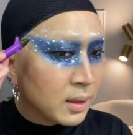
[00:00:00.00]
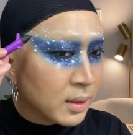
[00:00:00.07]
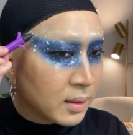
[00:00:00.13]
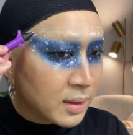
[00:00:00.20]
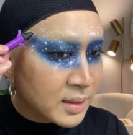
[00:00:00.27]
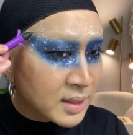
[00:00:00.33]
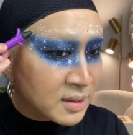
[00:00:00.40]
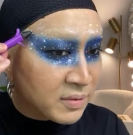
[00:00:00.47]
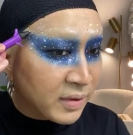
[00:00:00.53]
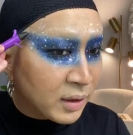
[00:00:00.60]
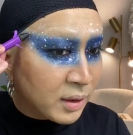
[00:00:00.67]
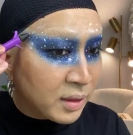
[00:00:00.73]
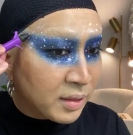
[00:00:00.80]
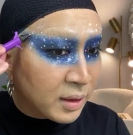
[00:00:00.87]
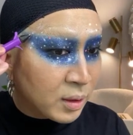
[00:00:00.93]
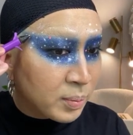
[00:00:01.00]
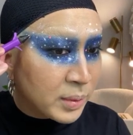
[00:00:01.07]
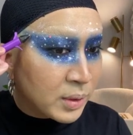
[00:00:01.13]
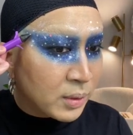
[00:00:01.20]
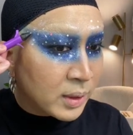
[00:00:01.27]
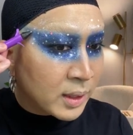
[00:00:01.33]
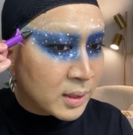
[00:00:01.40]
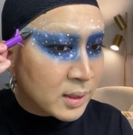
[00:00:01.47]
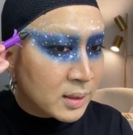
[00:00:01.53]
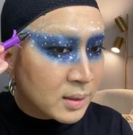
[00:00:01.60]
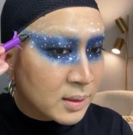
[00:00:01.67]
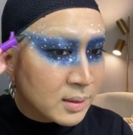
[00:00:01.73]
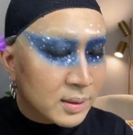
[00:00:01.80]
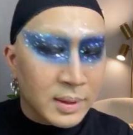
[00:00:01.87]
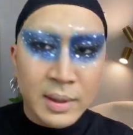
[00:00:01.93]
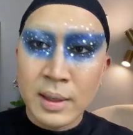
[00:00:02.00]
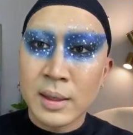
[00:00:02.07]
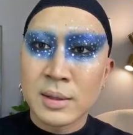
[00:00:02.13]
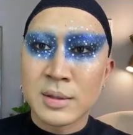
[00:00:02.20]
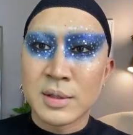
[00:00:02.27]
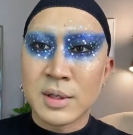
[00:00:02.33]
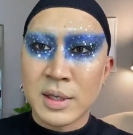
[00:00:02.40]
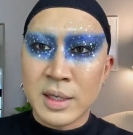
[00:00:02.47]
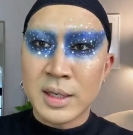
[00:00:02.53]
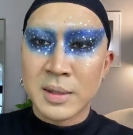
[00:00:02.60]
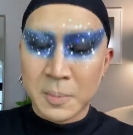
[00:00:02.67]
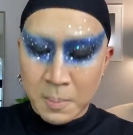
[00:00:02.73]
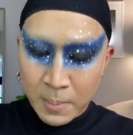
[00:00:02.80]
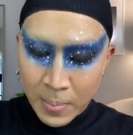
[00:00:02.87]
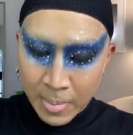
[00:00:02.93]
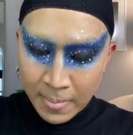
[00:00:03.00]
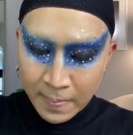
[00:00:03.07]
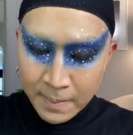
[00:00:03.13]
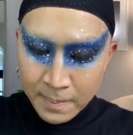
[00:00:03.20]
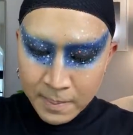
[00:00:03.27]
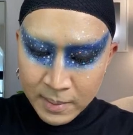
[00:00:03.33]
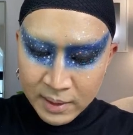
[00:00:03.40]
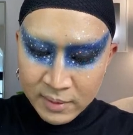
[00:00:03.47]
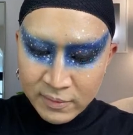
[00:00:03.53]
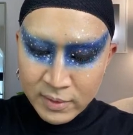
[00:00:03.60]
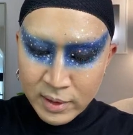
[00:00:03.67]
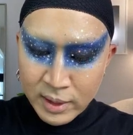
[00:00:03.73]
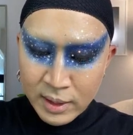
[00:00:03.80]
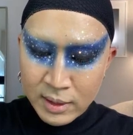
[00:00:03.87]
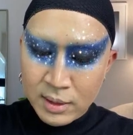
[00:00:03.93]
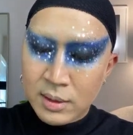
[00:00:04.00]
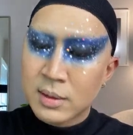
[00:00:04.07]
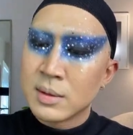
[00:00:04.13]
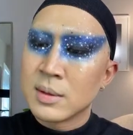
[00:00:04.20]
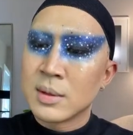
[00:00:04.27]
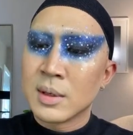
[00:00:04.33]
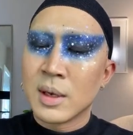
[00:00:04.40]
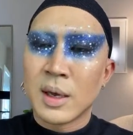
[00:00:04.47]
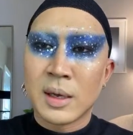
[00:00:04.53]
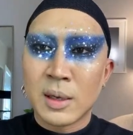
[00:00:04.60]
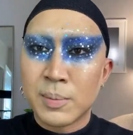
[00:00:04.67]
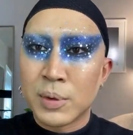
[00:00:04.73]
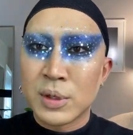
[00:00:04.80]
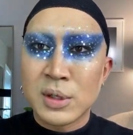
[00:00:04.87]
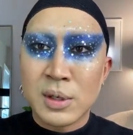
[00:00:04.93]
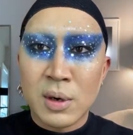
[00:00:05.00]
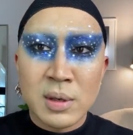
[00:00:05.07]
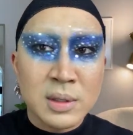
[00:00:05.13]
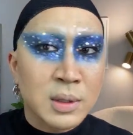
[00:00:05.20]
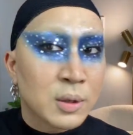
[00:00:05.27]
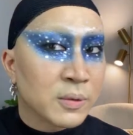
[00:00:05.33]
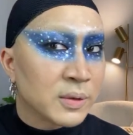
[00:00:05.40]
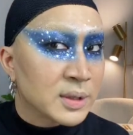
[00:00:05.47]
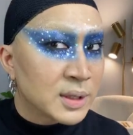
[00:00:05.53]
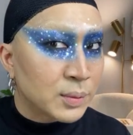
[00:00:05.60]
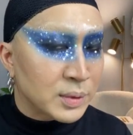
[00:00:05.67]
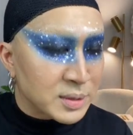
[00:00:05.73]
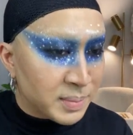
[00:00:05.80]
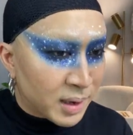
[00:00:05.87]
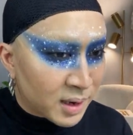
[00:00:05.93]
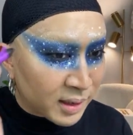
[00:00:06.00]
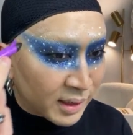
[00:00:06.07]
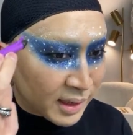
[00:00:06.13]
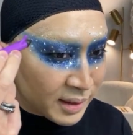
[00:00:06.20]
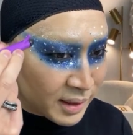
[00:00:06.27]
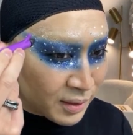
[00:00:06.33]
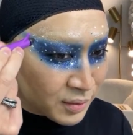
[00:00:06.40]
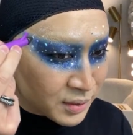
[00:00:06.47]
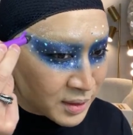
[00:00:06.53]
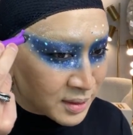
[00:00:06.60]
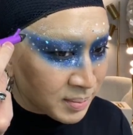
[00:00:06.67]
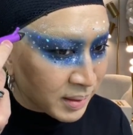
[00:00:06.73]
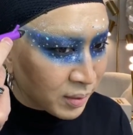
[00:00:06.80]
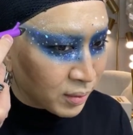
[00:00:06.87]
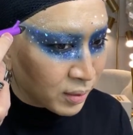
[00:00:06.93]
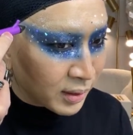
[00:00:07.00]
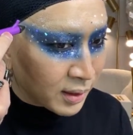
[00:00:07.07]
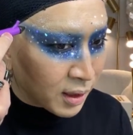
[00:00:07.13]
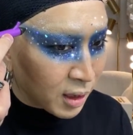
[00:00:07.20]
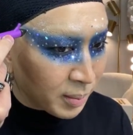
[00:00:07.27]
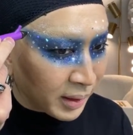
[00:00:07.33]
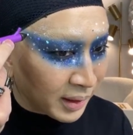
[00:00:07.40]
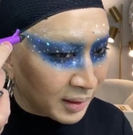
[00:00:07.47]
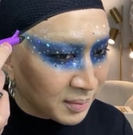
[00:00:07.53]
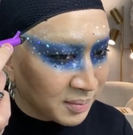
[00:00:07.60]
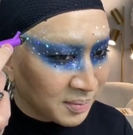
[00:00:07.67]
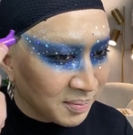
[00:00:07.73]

This is very therapeutic, actually. Like, I feel like I could put stars all over someone's body and it'll just be really calming.